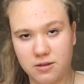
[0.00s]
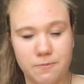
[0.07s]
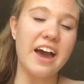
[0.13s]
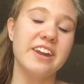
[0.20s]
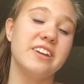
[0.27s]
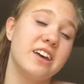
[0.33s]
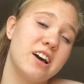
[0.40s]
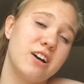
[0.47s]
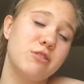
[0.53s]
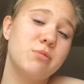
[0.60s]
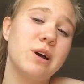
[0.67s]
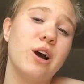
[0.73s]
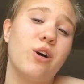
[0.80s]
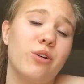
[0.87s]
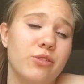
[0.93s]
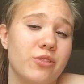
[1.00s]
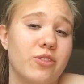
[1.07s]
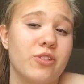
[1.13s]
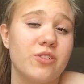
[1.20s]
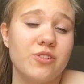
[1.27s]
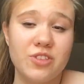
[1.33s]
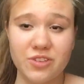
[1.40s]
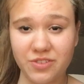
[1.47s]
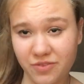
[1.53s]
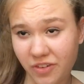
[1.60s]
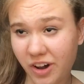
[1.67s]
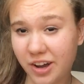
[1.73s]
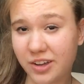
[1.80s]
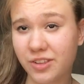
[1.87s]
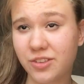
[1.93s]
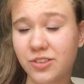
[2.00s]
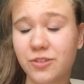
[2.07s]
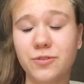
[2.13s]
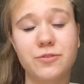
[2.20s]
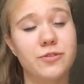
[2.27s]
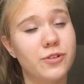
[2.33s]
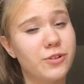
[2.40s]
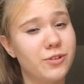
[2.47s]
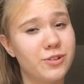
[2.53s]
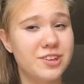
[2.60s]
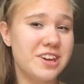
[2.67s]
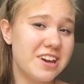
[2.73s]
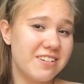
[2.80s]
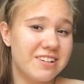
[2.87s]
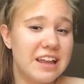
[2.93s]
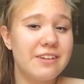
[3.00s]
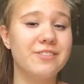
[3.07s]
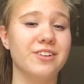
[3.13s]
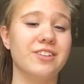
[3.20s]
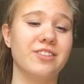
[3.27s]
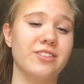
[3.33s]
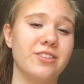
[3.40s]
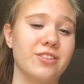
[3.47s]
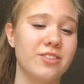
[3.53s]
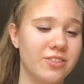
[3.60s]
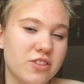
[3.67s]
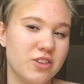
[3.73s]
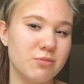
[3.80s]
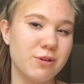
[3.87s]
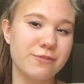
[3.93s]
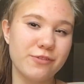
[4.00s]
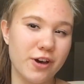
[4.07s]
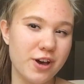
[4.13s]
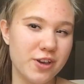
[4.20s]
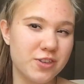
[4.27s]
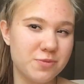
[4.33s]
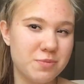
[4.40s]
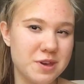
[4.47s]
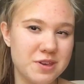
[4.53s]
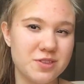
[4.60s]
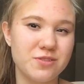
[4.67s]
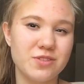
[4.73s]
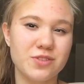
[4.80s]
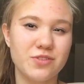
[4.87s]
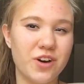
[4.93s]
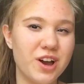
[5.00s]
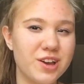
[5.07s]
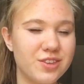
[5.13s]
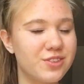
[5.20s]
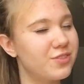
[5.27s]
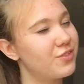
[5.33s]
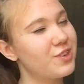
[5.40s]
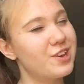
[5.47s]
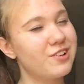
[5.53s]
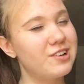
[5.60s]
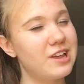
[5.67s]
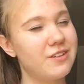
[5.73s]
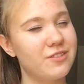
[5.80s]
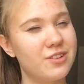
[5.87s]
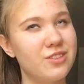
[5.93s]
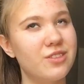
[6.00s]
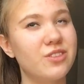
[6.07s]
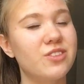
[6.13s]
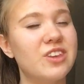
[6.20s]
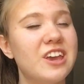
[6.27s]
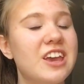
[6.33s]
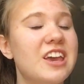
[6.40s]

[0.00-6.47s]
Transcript: And now we're on to the advice for year 11s. So my first piece of advice for year 11s